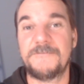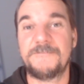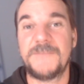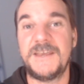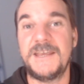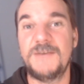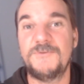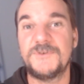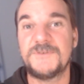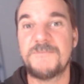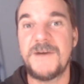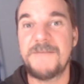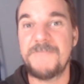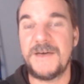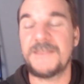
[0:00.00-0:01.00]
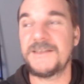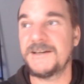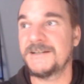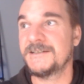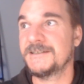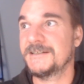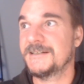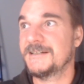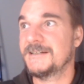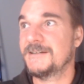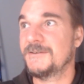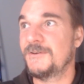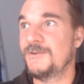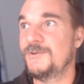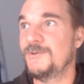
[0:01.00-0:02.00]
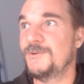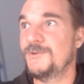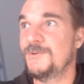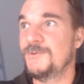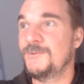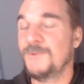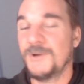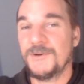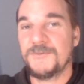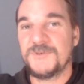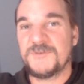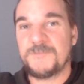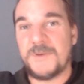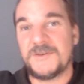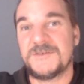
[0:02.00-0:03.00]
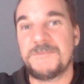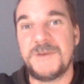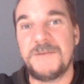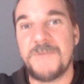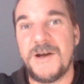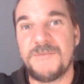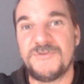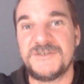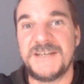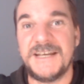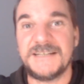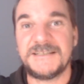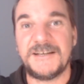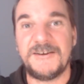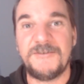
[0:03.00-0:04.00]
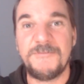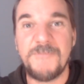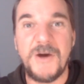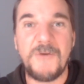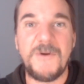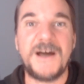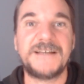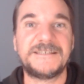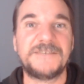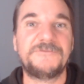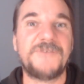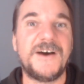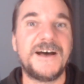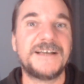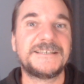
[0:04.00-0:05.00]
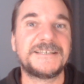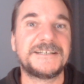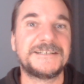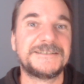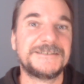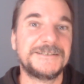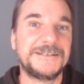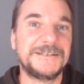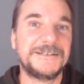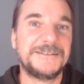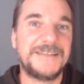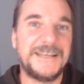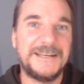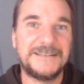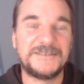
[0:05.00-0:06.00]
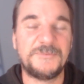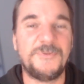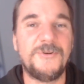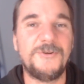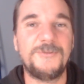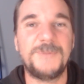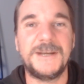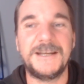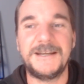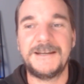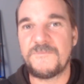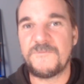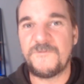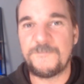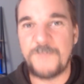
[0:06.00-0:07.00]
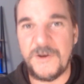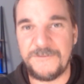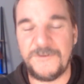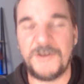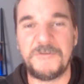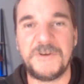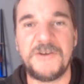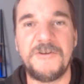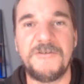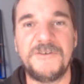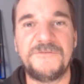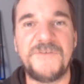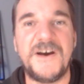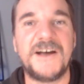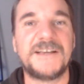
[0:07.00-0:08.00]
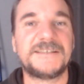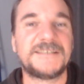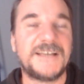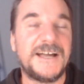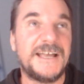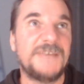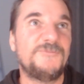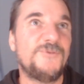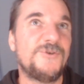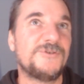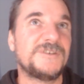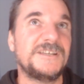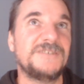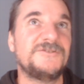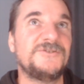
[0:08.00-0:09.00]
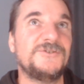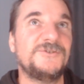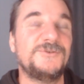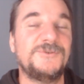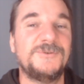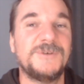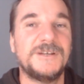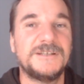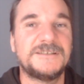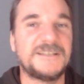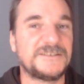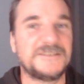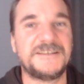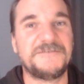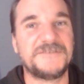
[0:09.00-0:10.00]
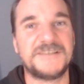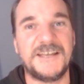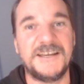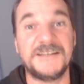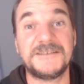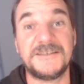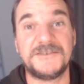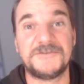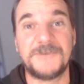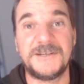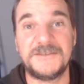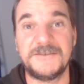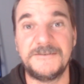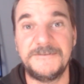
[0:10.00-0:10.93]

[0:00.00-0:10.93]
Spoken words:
Here was my mother, who was supposed to be my protector, my wise advisor, there to support me. By following her advice, I had walked into such a devastating situation.